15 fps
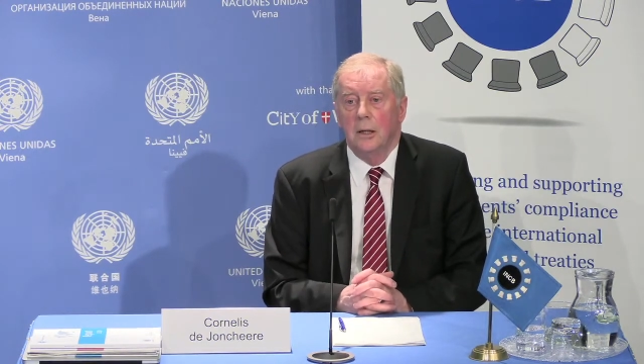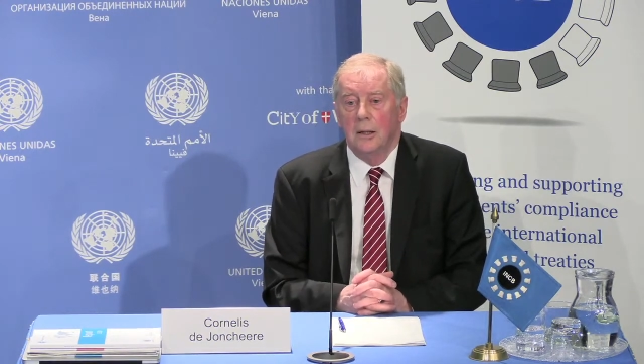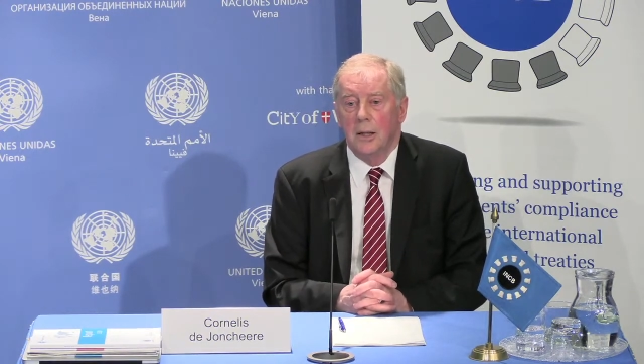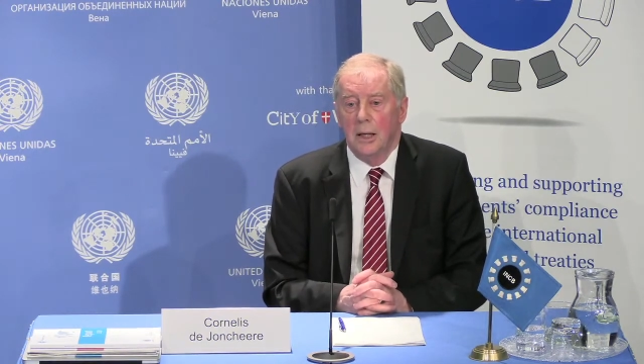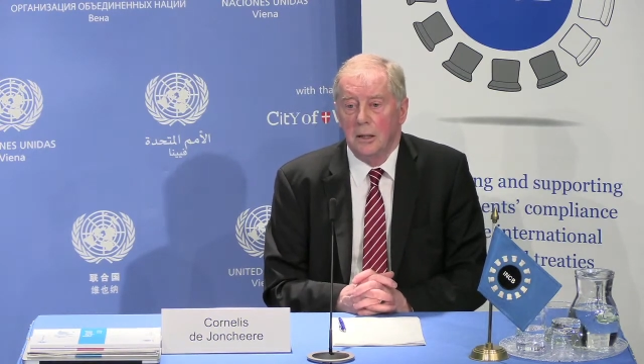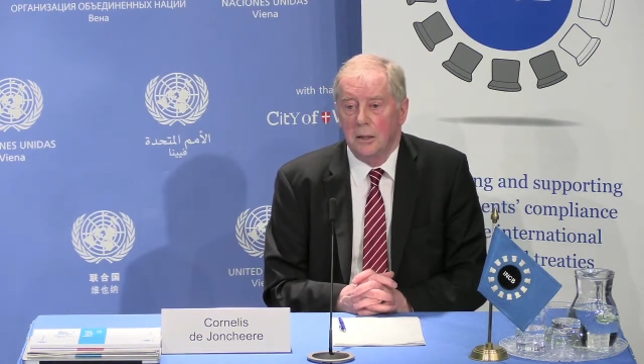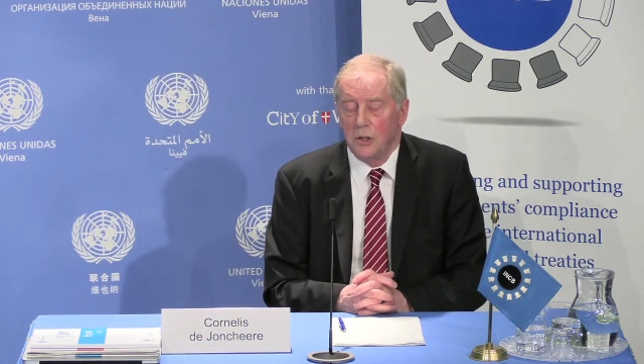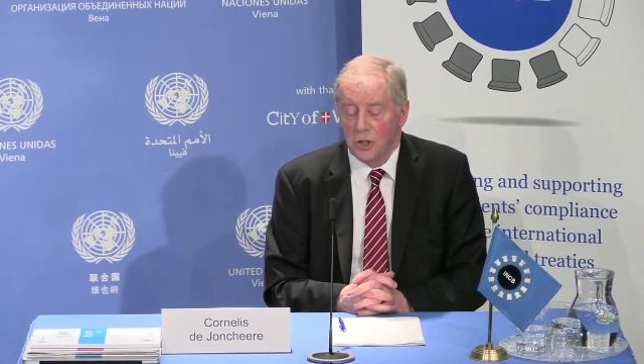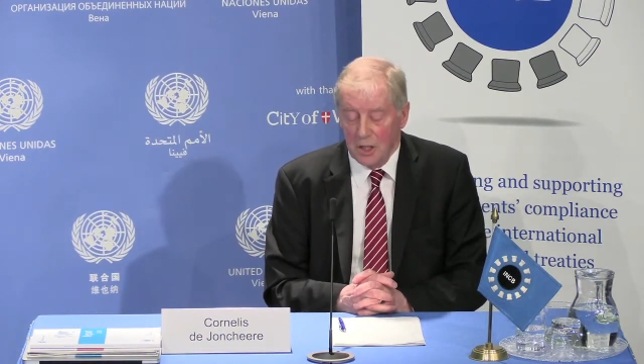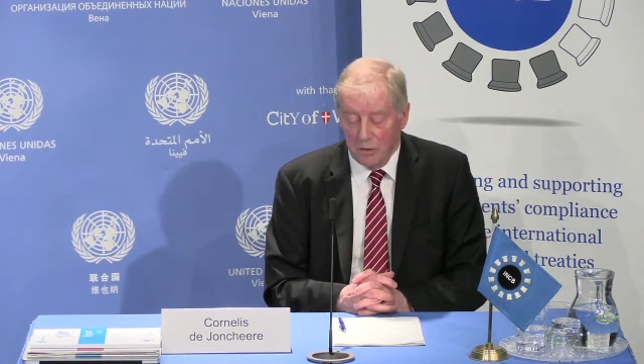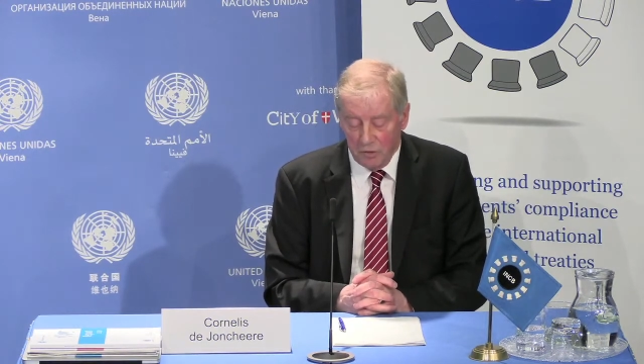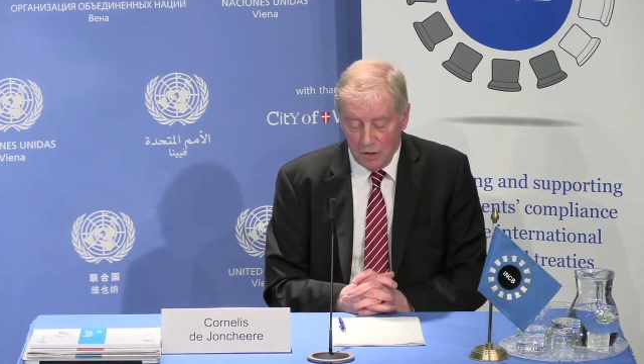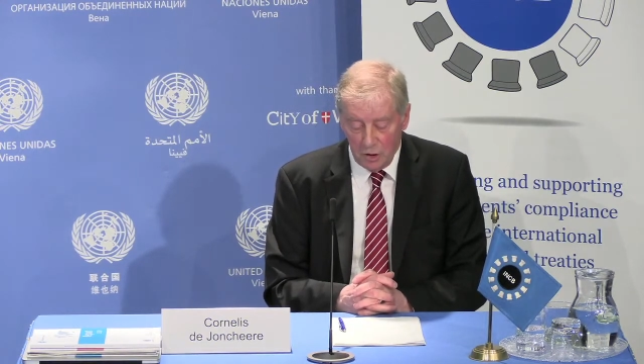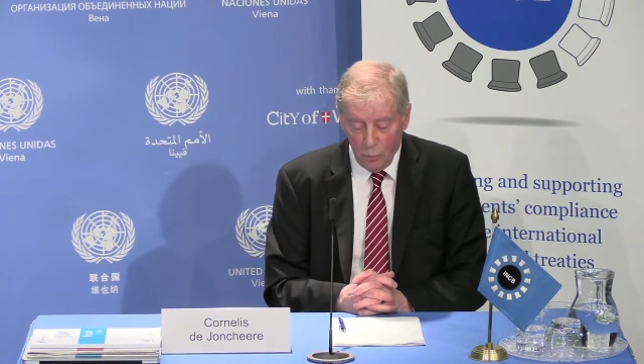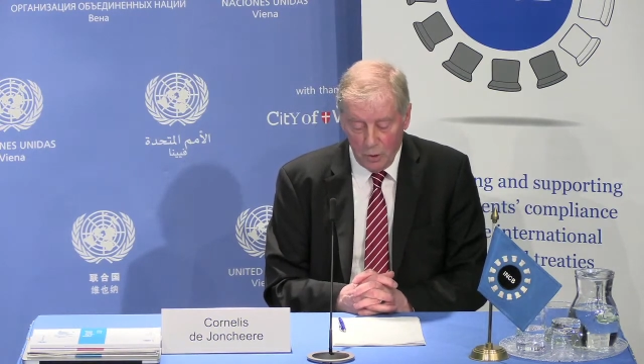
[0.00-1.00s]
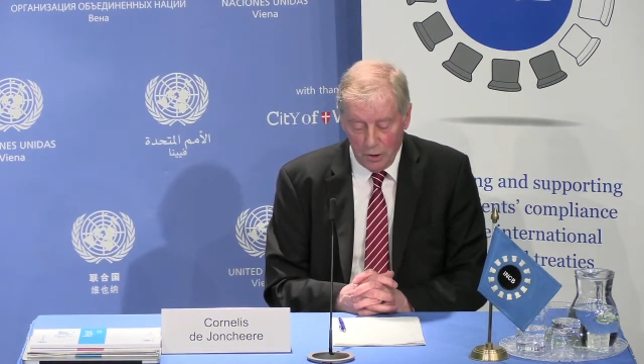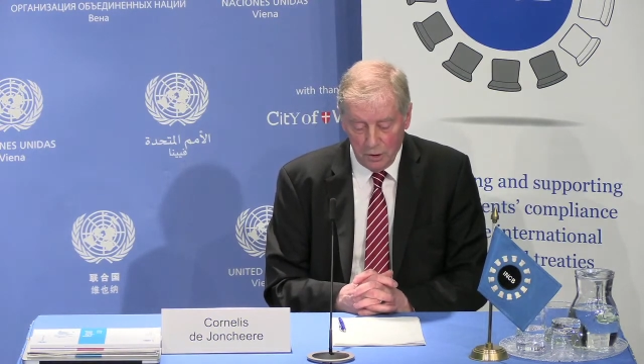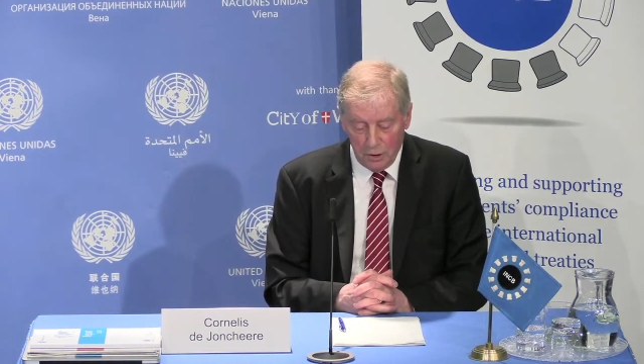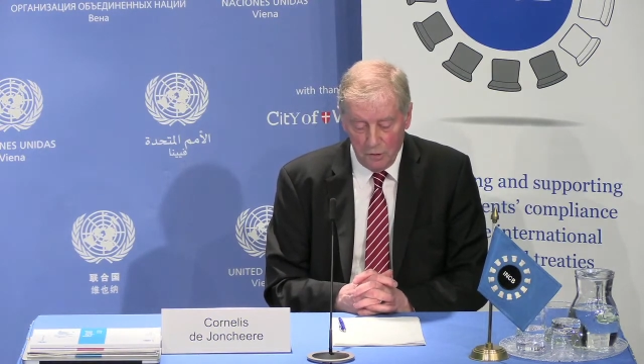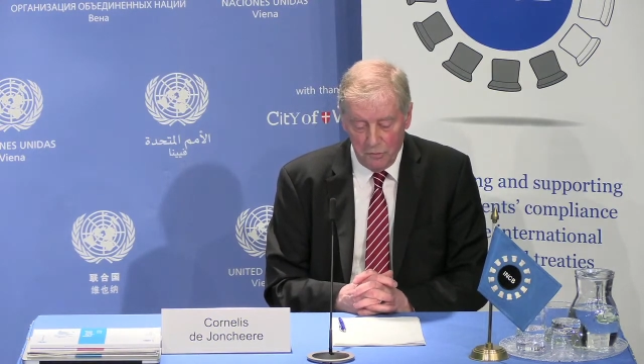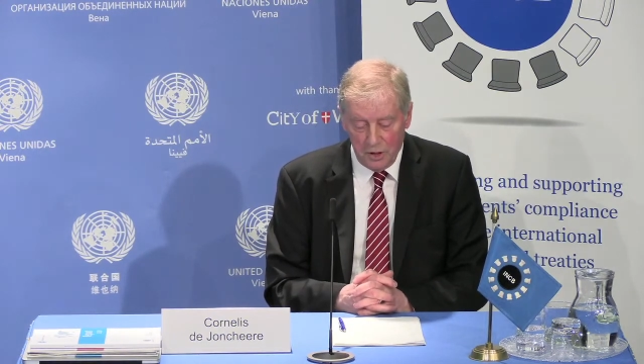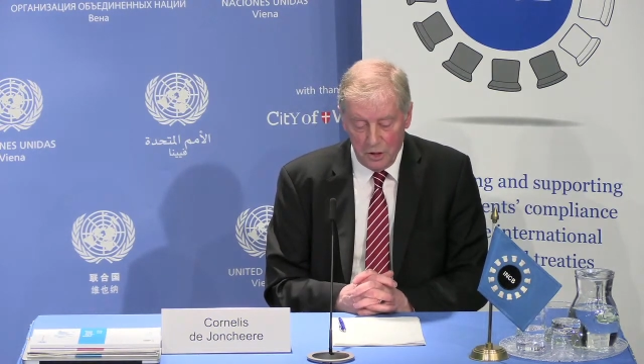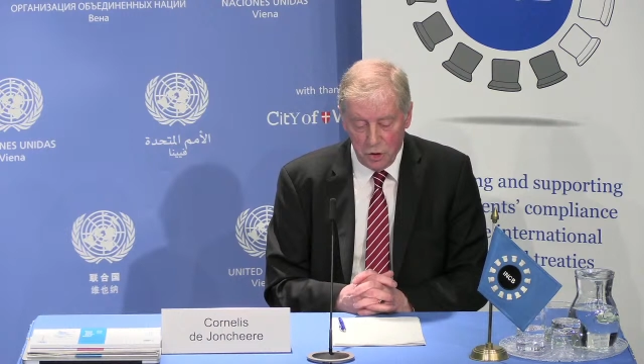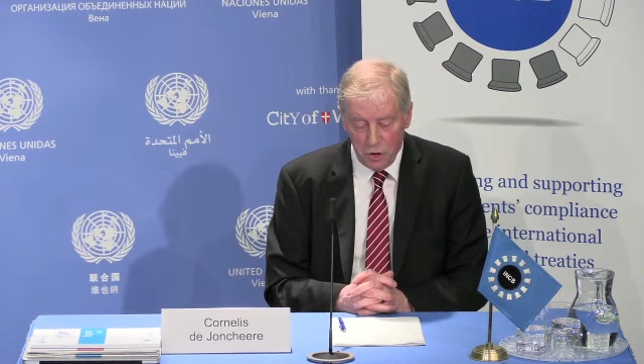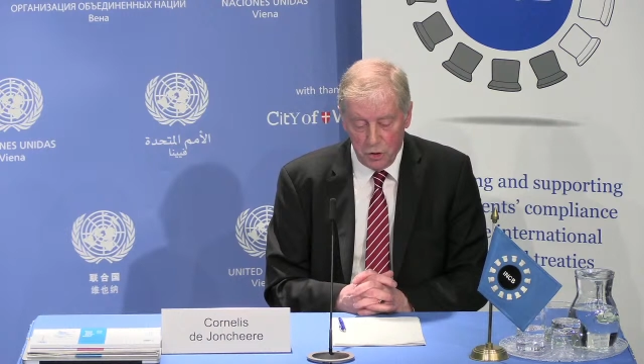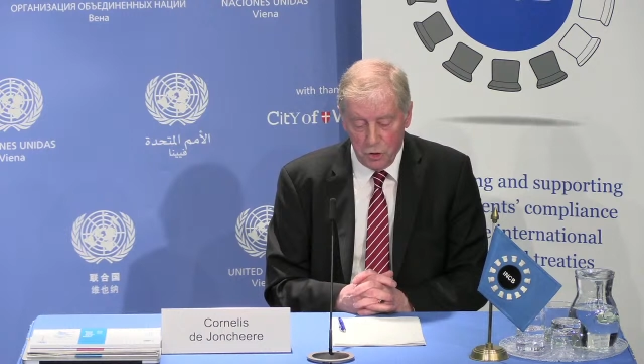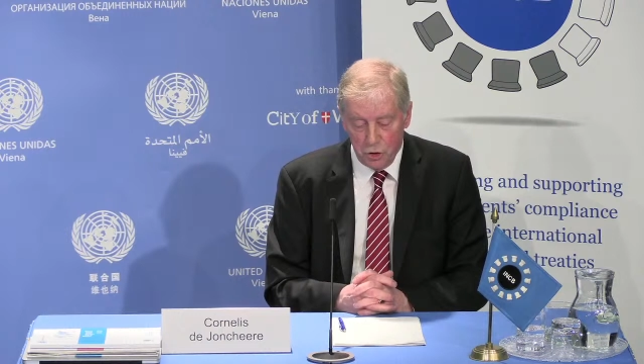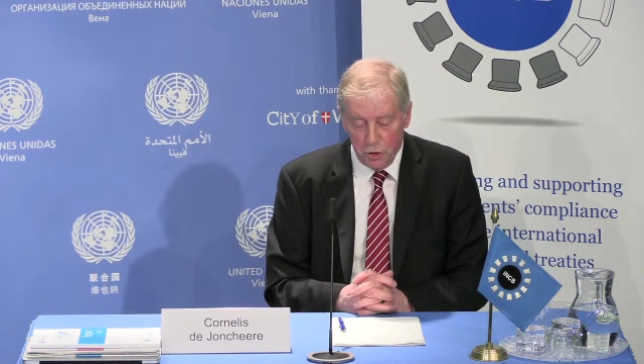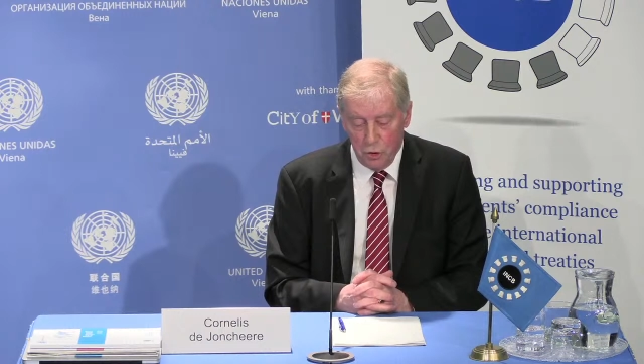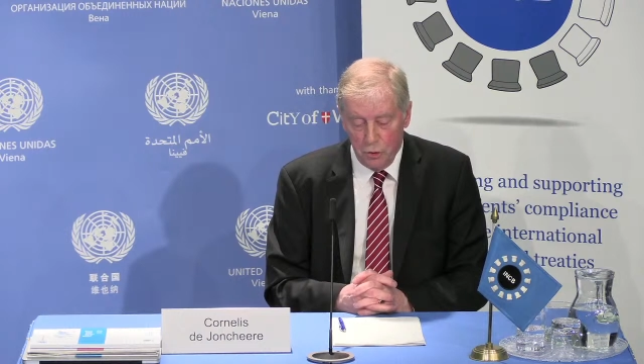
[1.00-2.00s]
1971
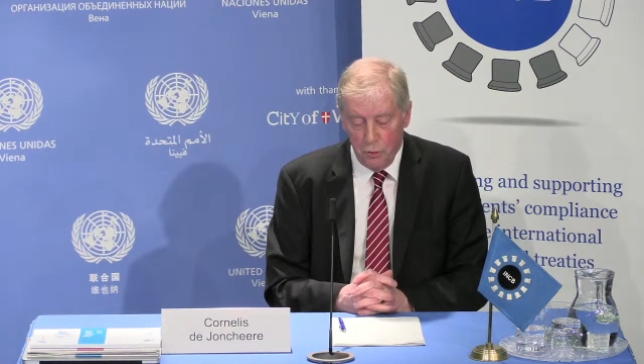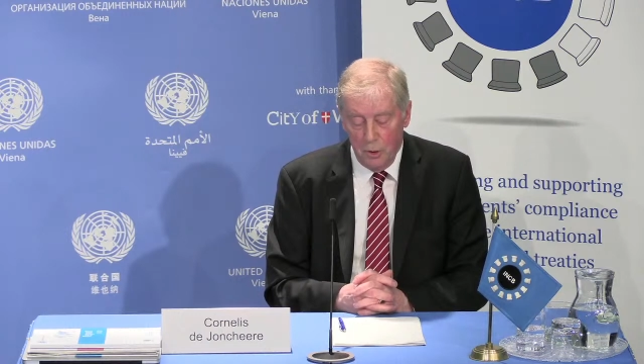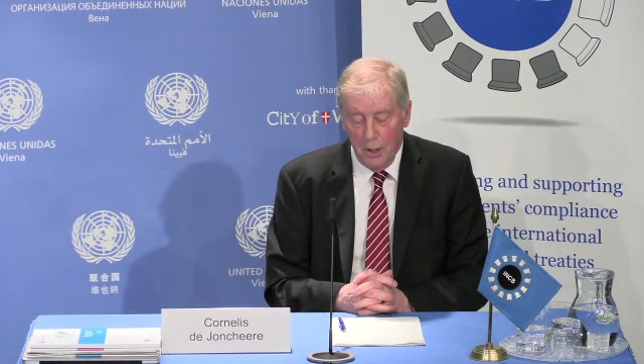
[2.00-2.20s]
convention. So,